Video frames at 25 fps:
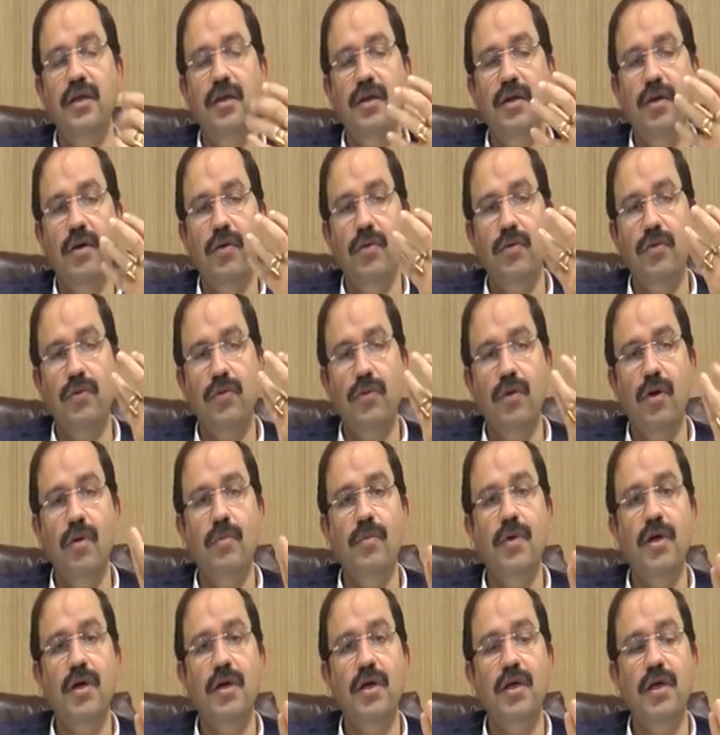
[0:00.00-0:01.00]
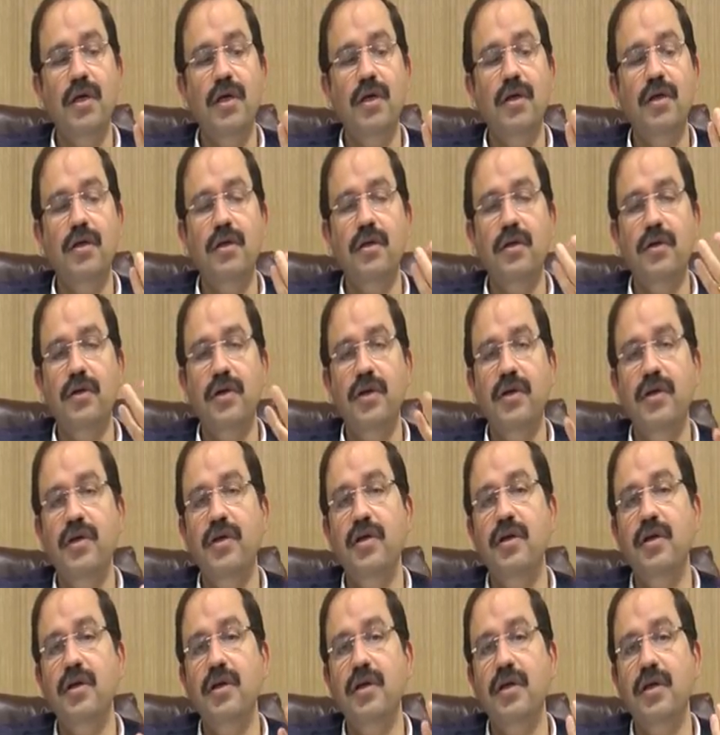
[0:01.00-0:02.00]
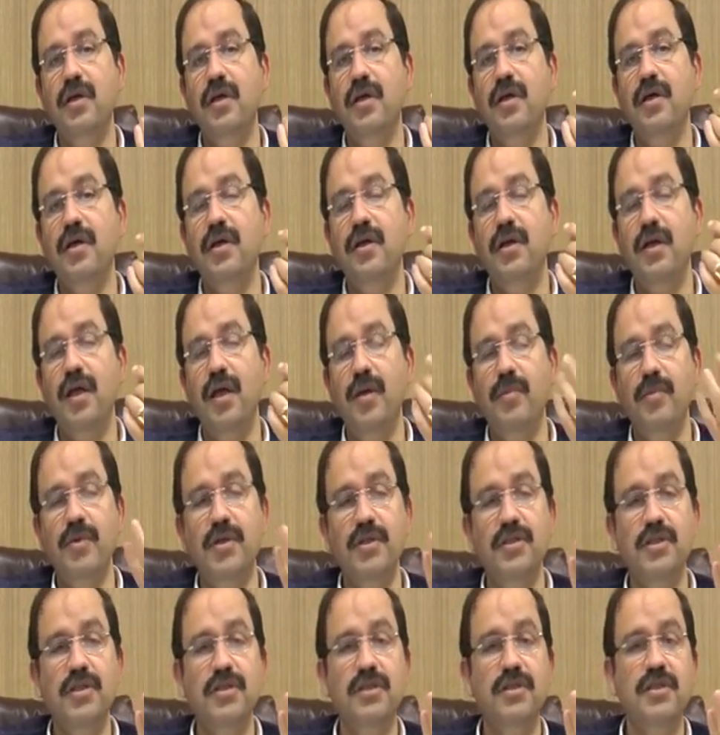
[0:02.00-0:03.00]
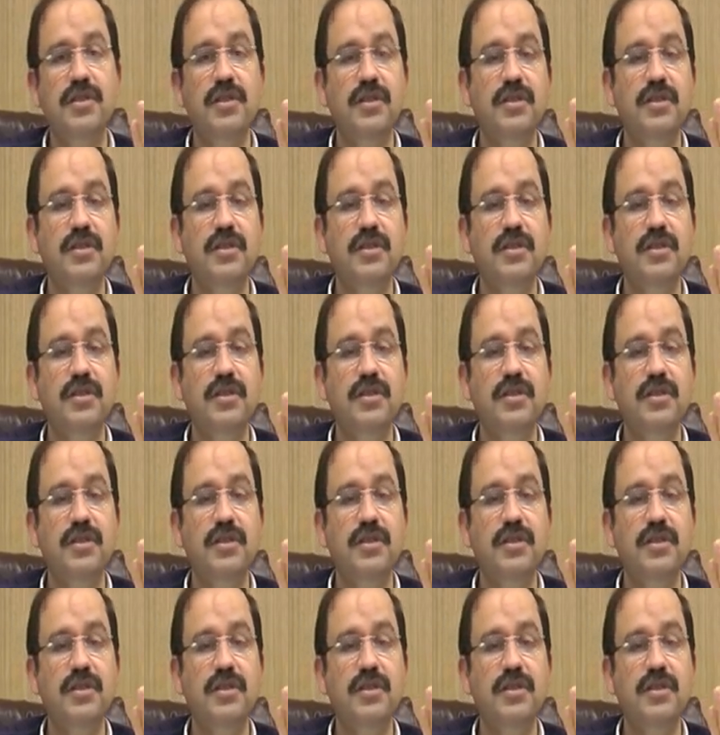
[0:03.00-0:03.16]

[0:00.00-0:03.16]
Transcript: now trauma care, critical care, emergency